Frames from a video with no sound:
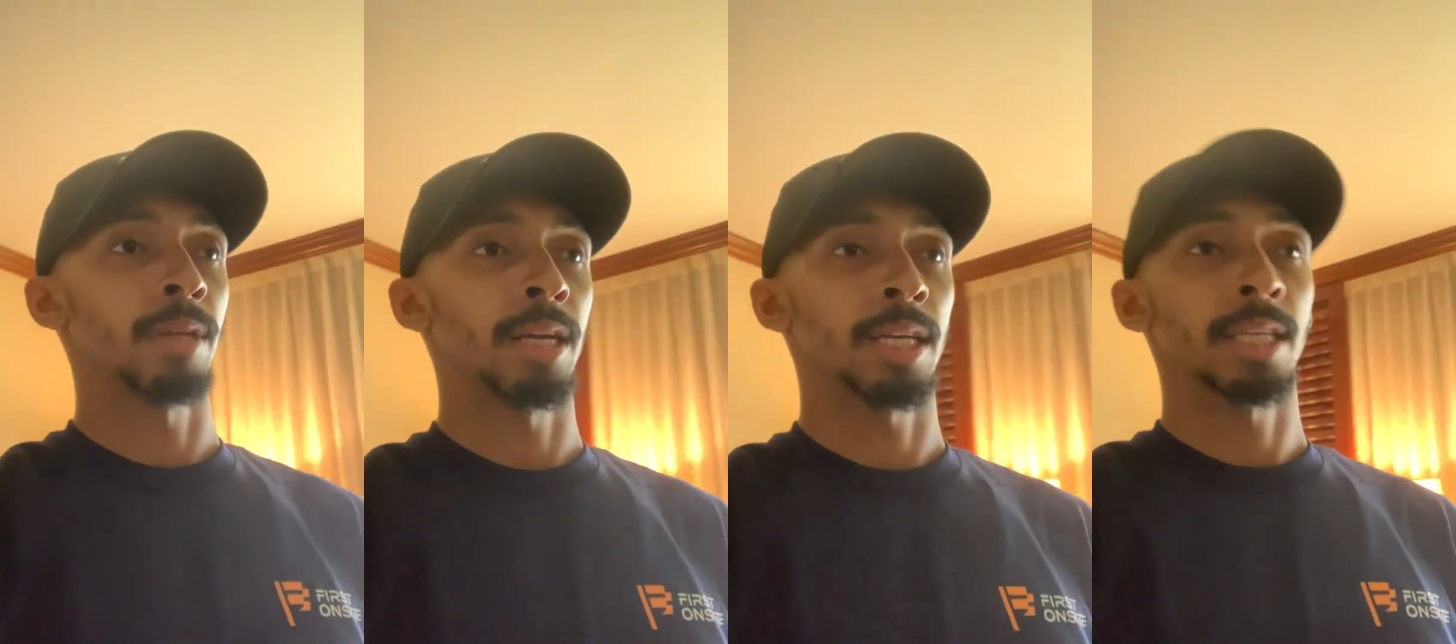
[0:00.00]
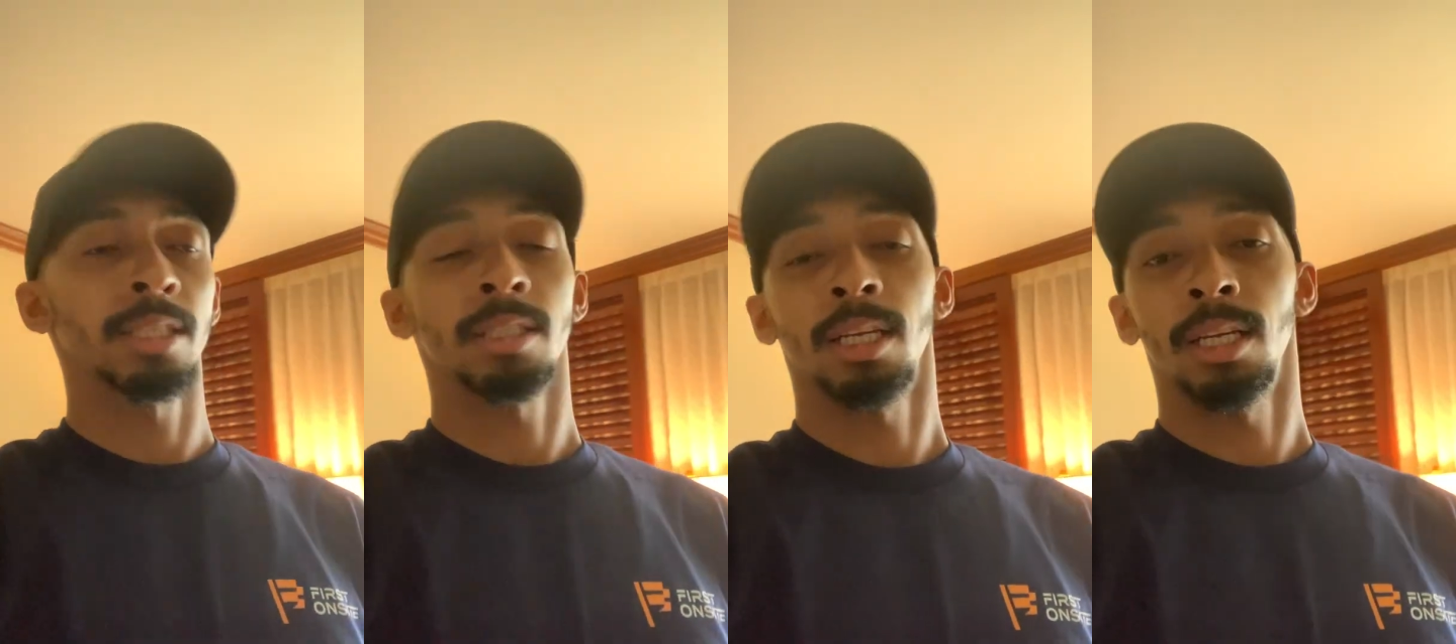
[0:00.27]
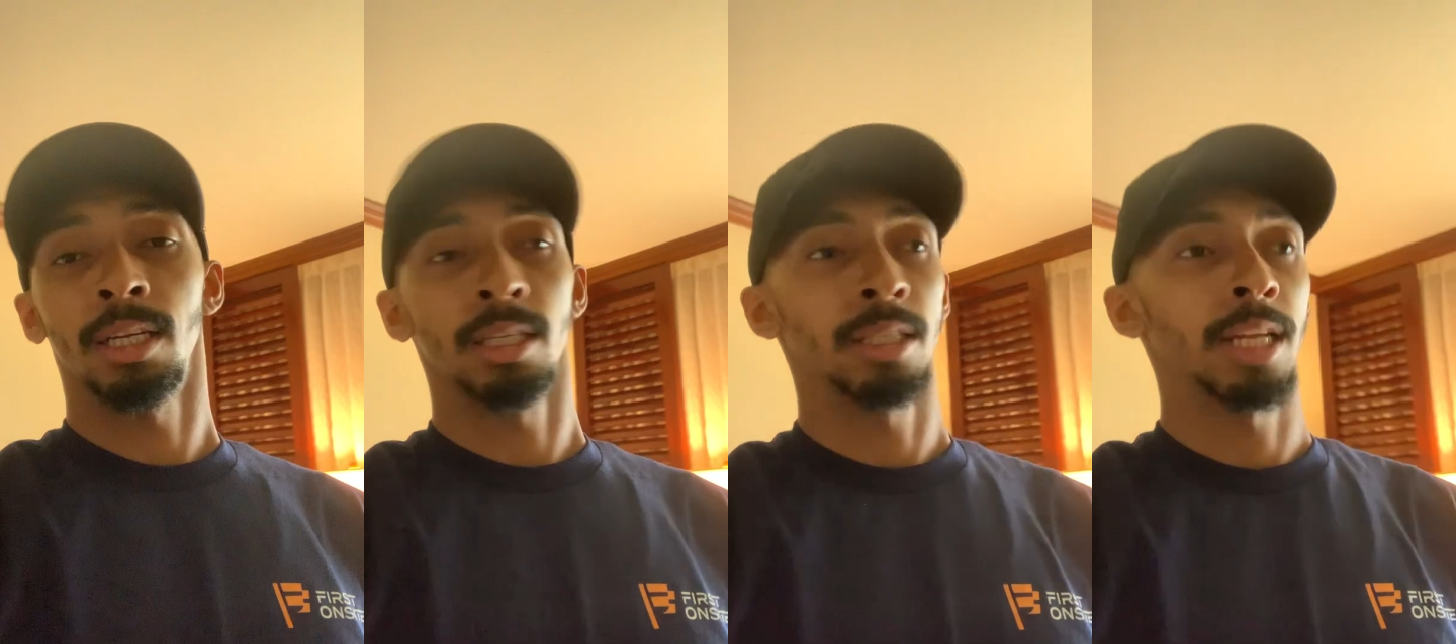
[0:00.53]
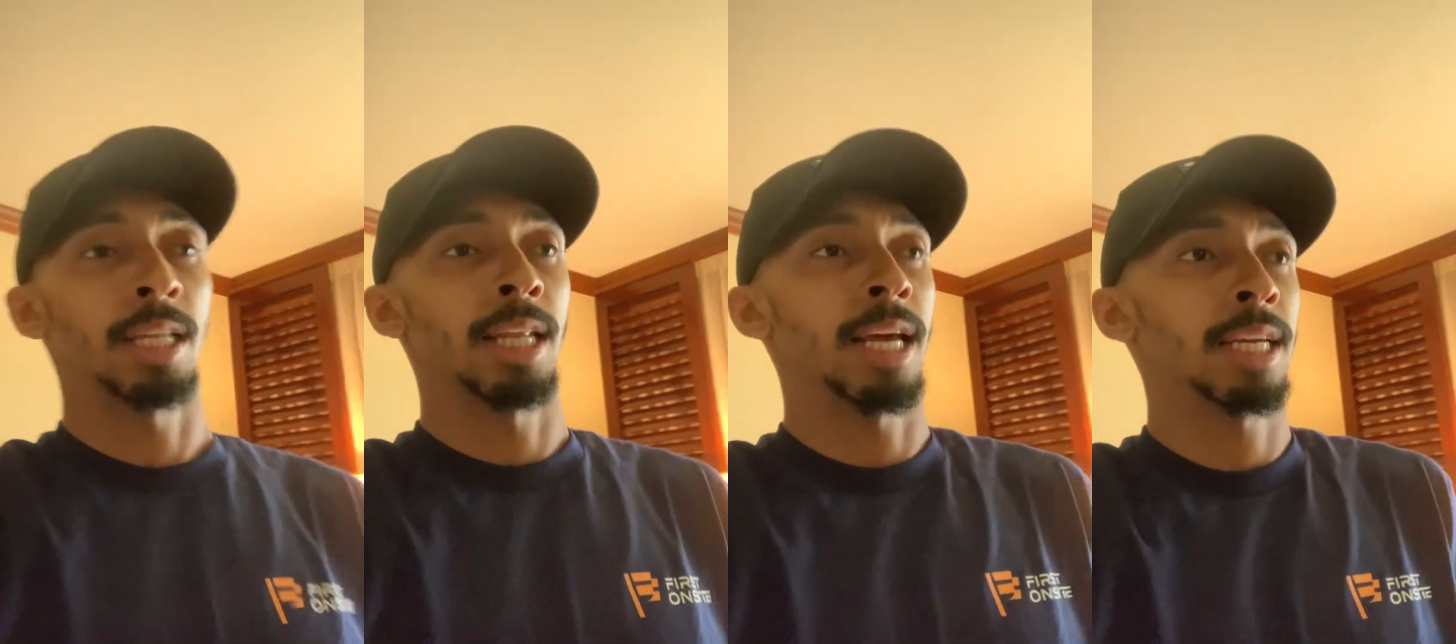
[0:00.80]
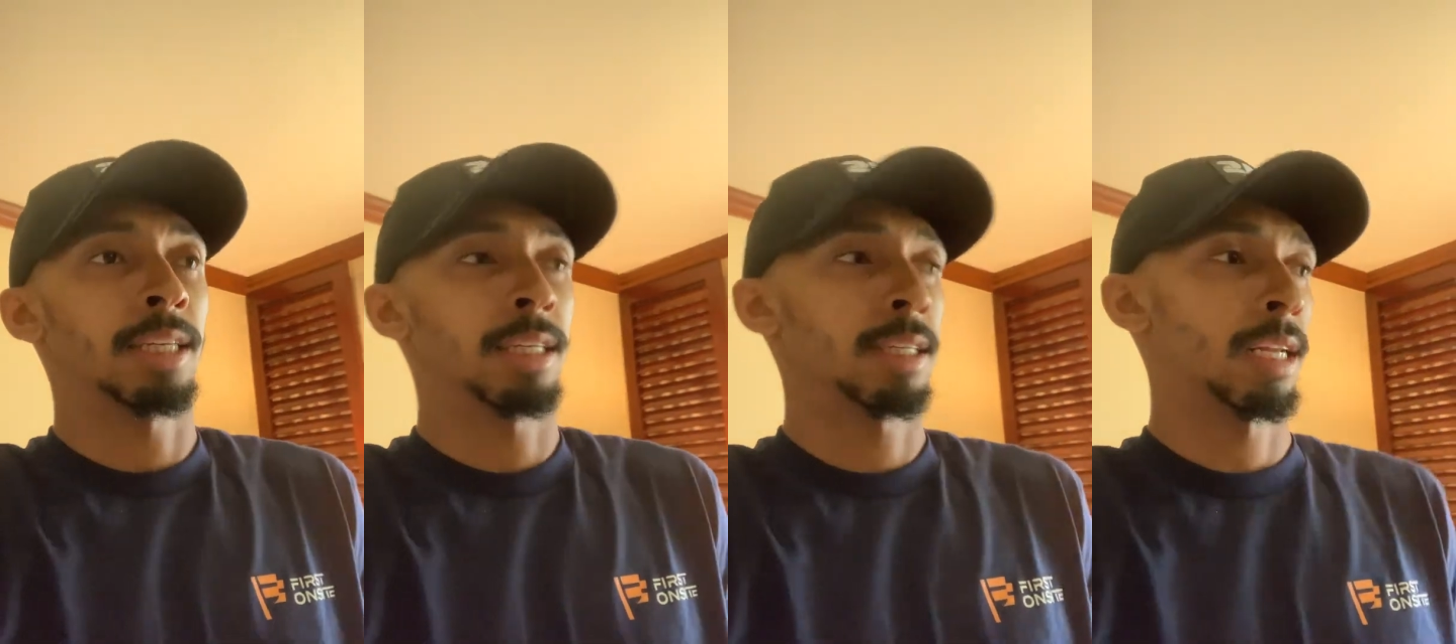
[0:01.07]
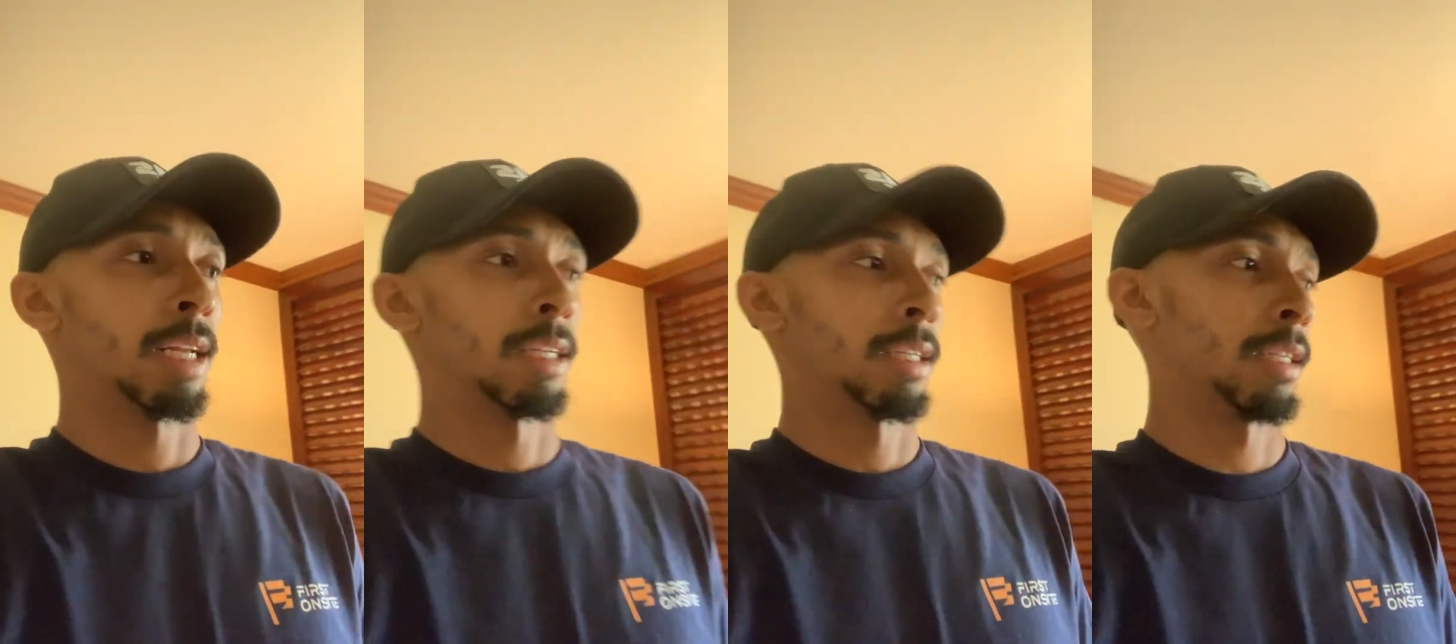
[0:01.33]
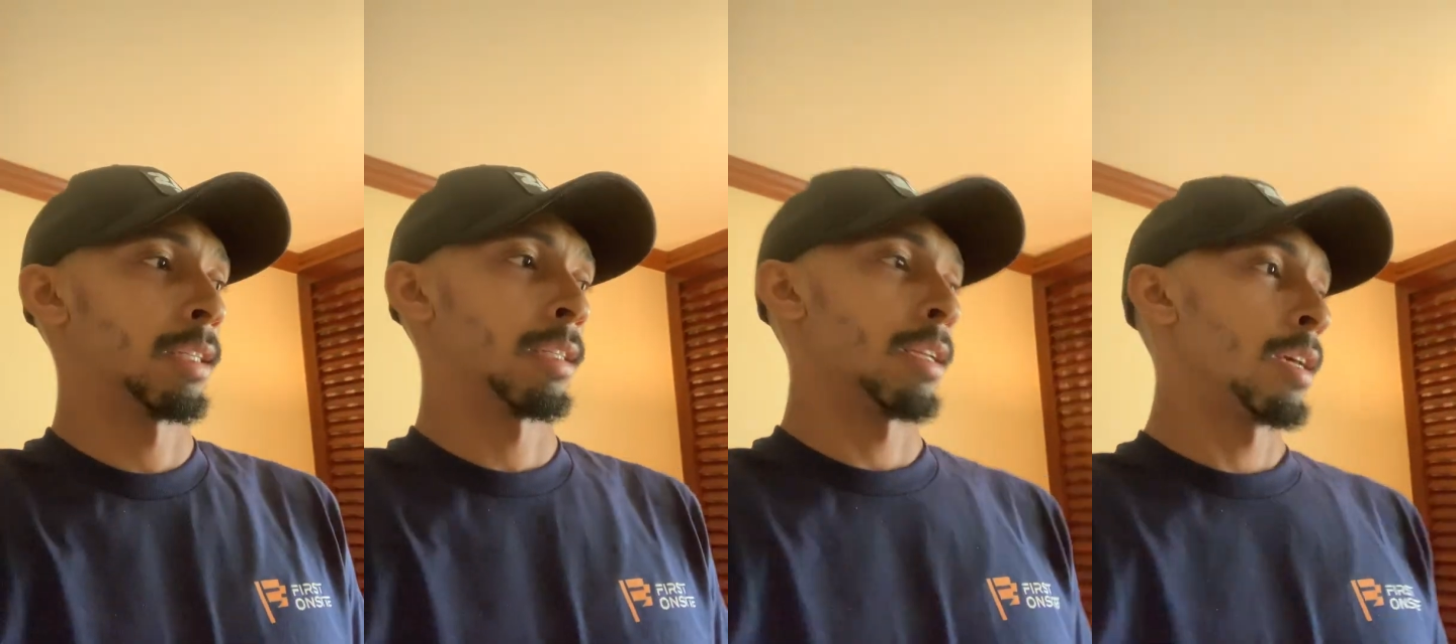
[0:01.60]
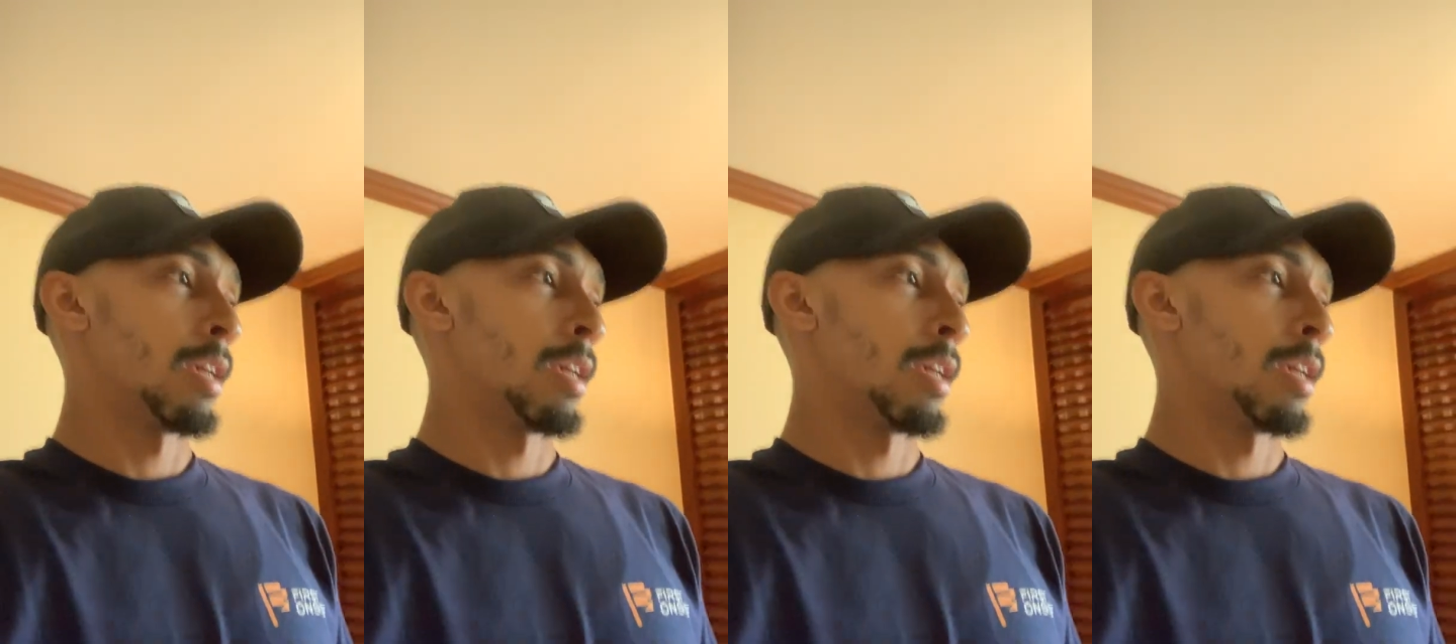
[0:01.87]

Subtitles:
I guess they like it, and